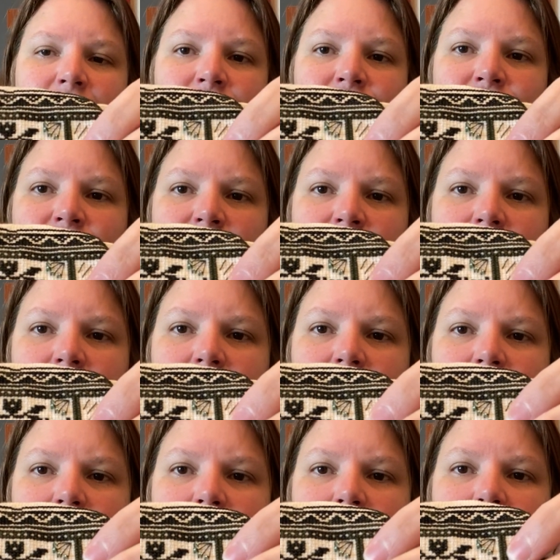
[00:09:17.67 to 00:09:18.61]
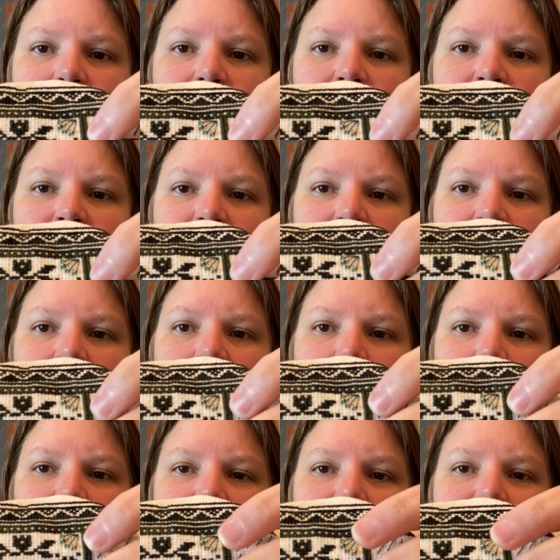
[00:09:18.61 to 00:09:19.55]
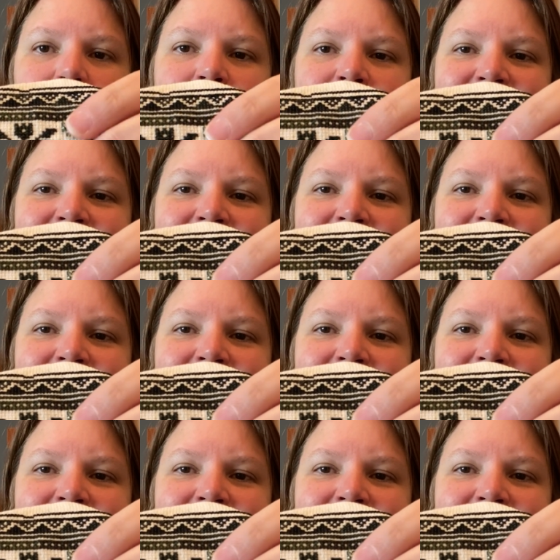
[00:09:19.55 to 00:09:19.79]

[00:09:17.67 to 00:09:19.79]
sheet to tell me.